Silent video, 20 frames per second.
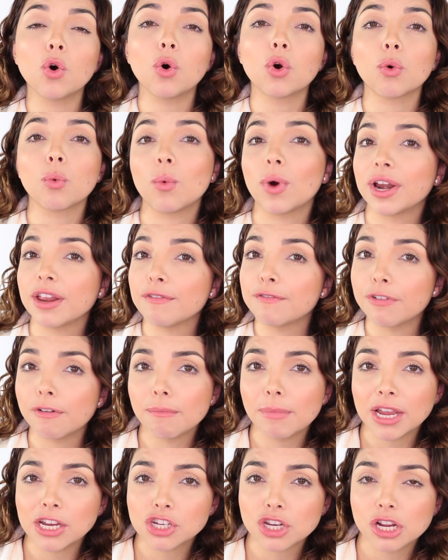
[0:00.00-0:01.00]
or what
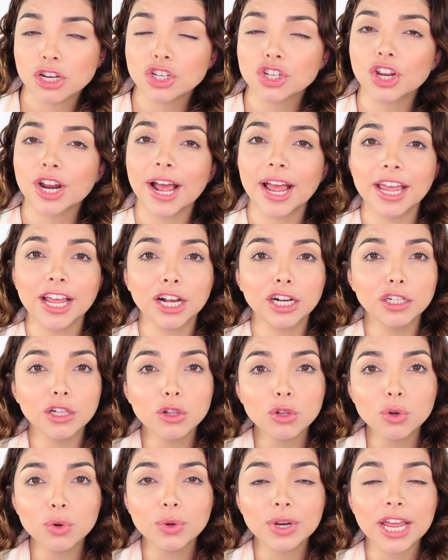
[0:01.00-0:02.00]
information should I
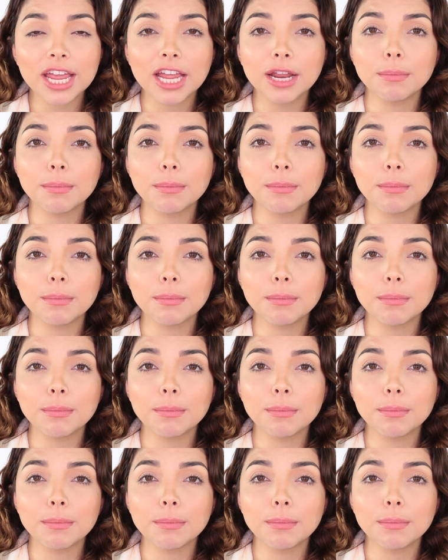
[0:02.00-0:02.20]
include